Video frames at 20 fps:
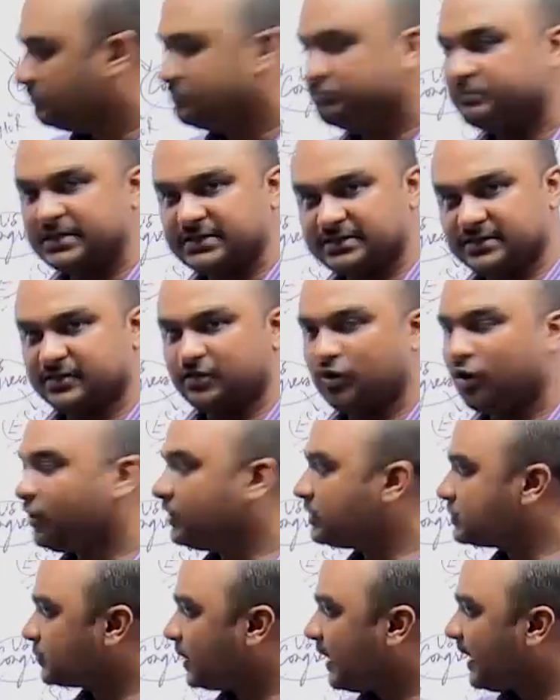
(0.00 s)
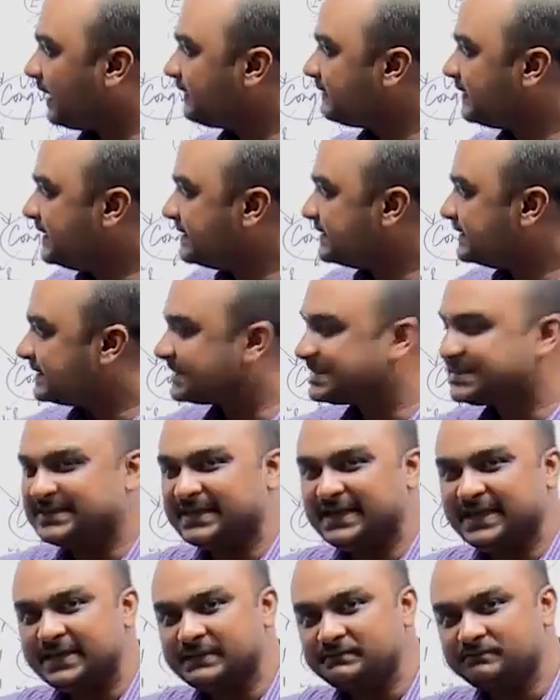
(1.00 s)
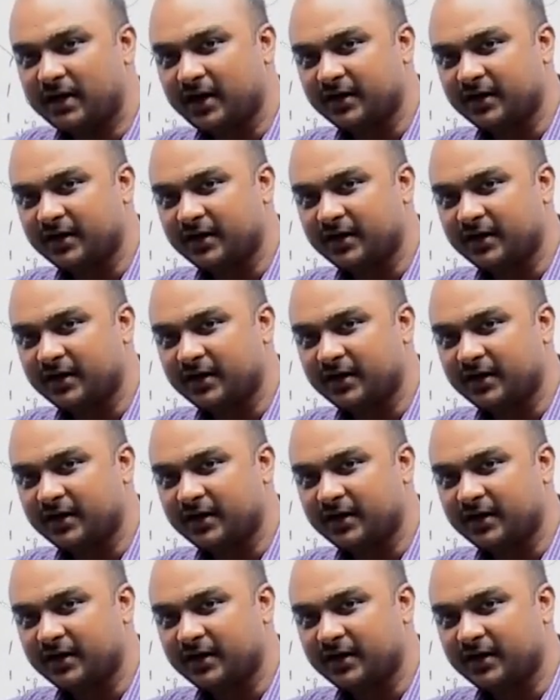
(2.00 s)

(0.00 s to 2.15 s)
Britain also have the same